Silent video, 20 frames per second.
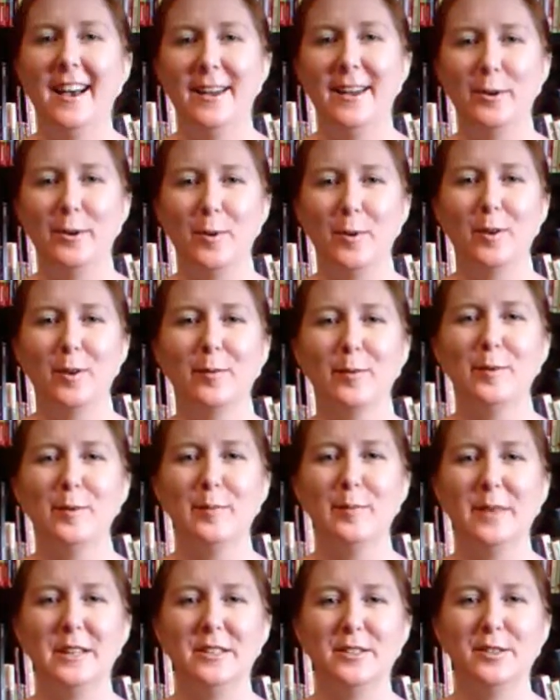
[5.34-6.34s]
Hi, and welcome to
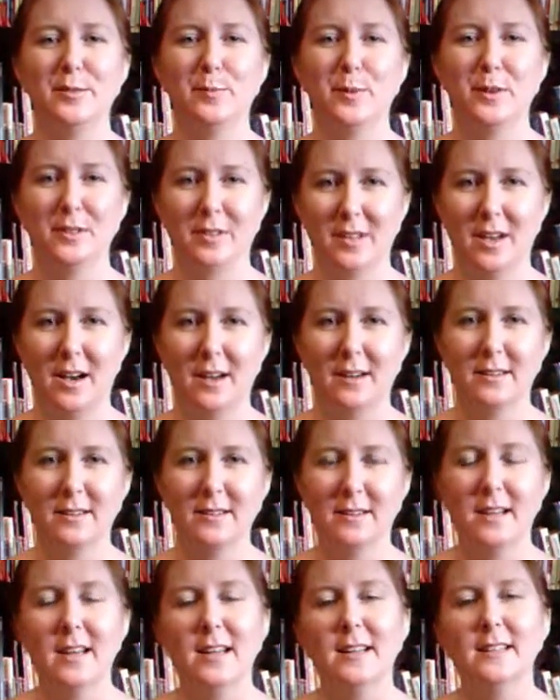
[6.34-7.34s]
Benge's Book Talks.
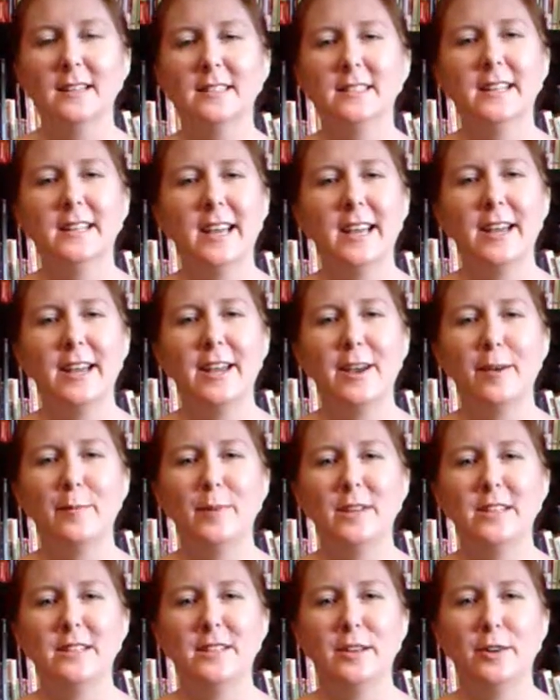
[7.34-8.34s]
Today, I'm
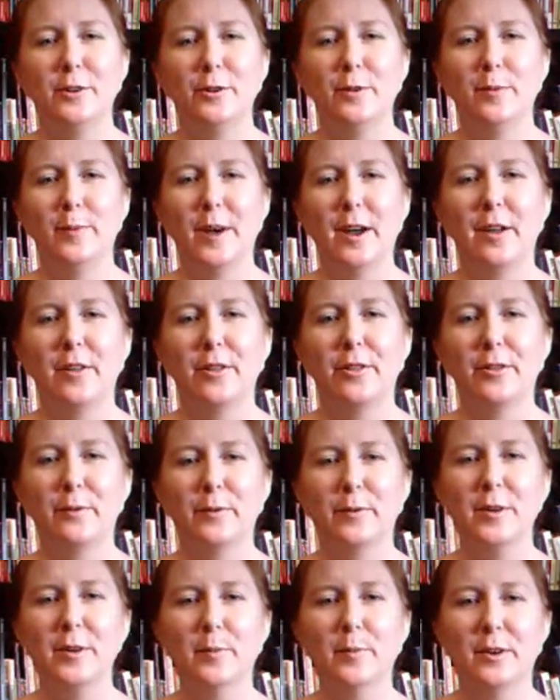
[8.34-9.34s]
going to tell you about
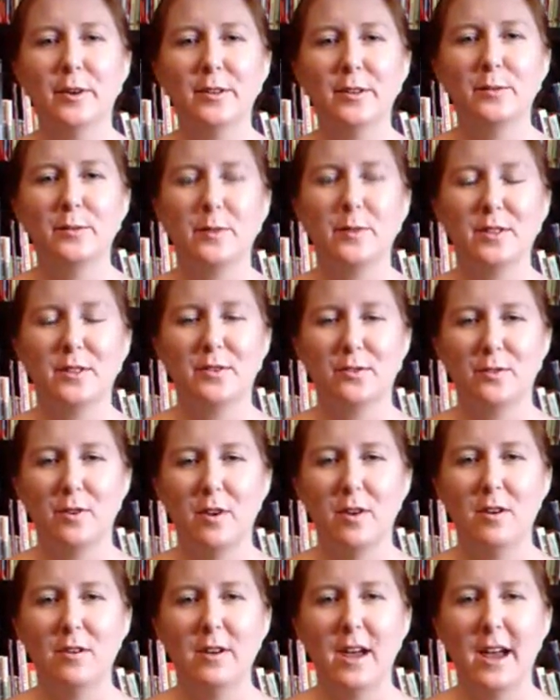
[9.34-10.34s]
3 books with
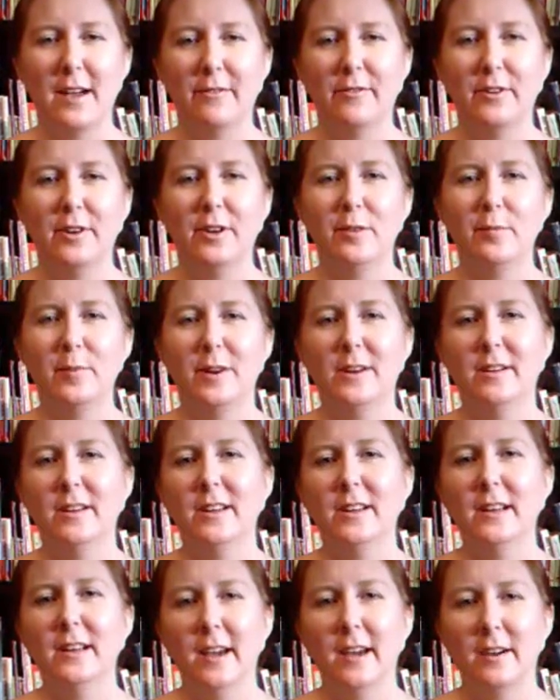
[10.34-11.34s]
strong African
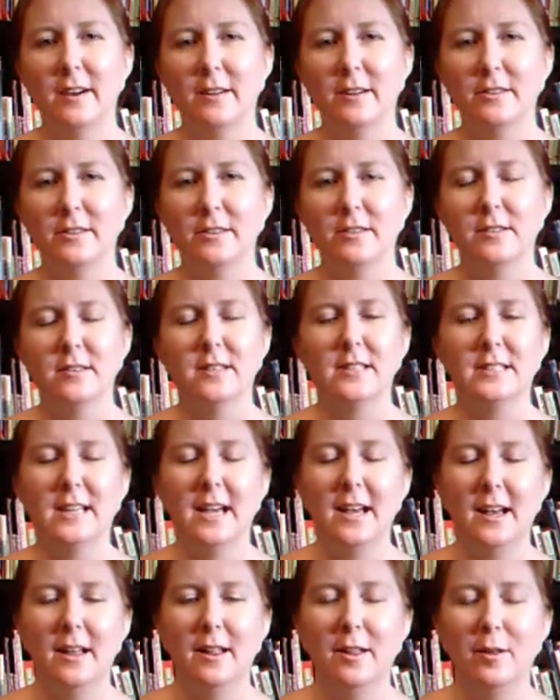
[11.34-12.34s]
American characters that
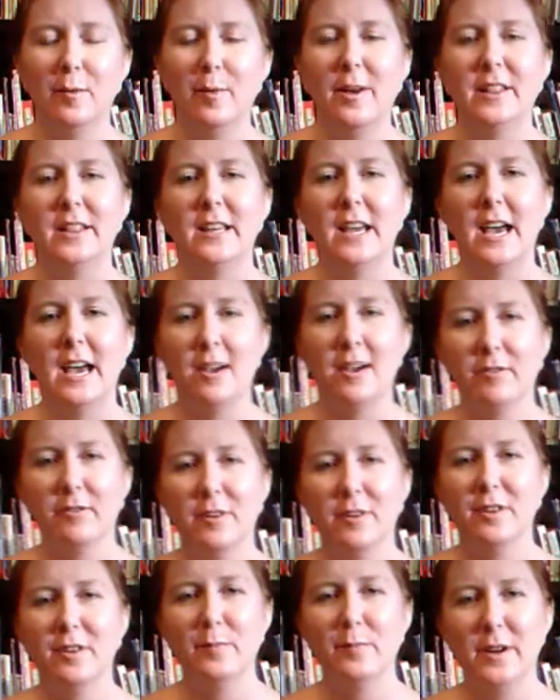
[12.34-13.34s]
tell about the
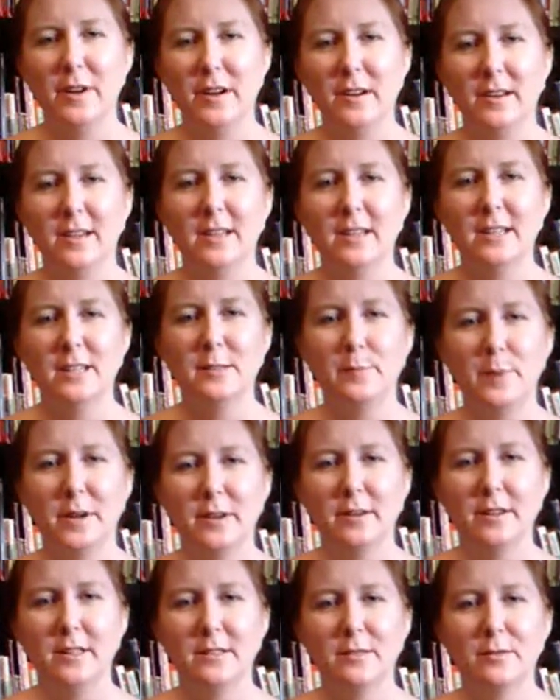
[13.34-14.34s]
African American
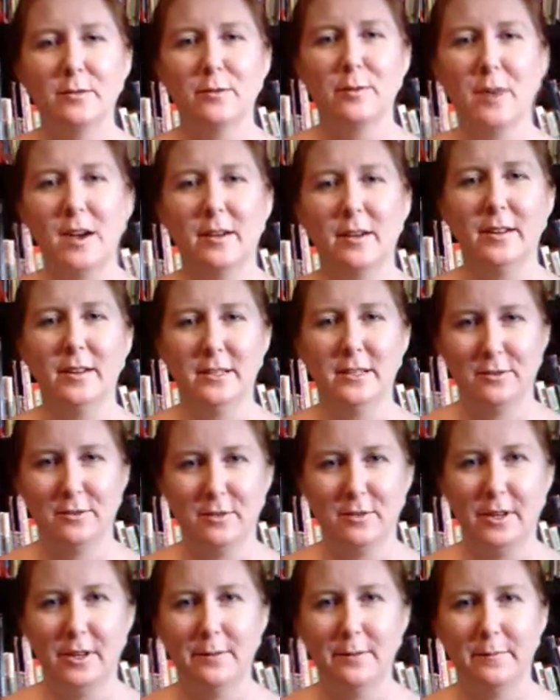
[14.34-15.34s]
experience throughout
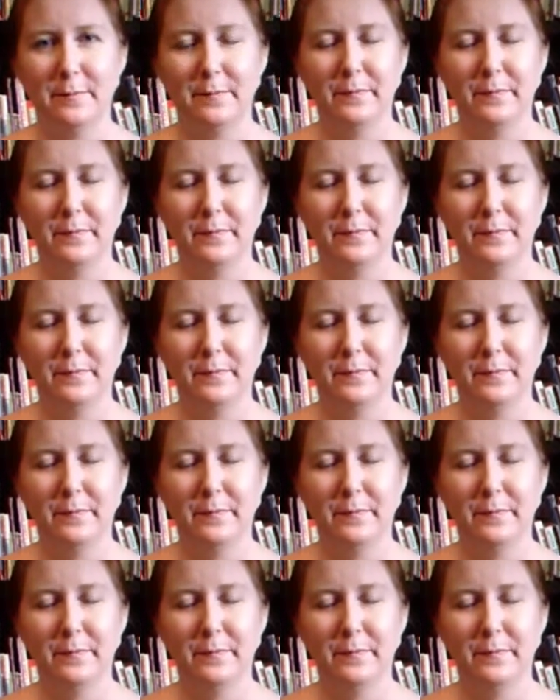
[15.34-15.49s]
history.